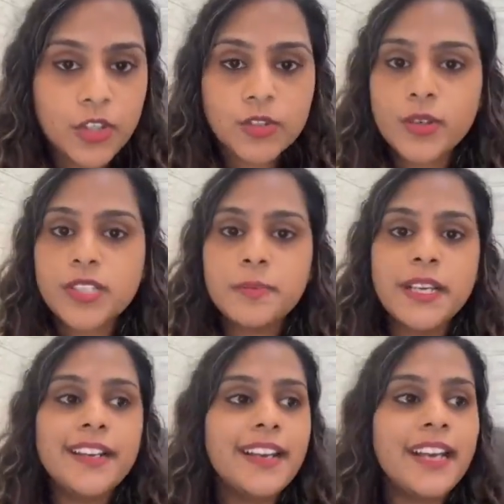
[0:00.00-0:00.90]
So it's
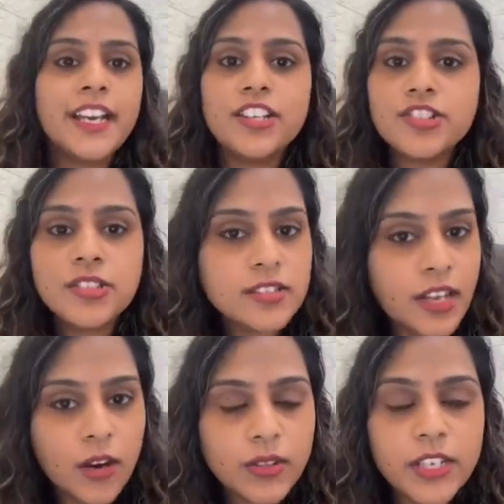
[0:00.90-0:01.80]
been ages
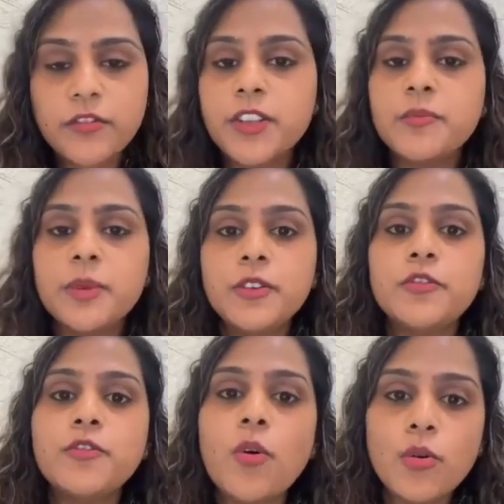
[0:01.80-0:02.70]
now that we've been
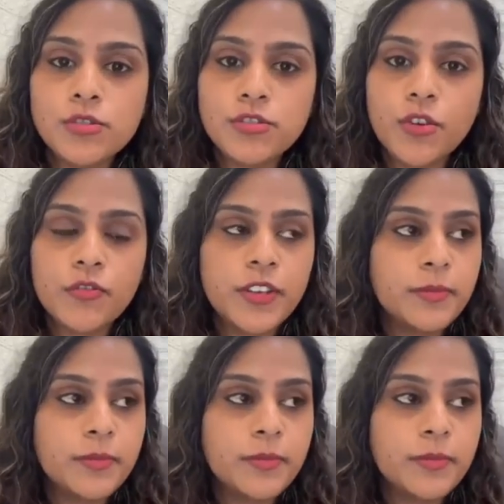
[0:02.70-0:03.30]
forced to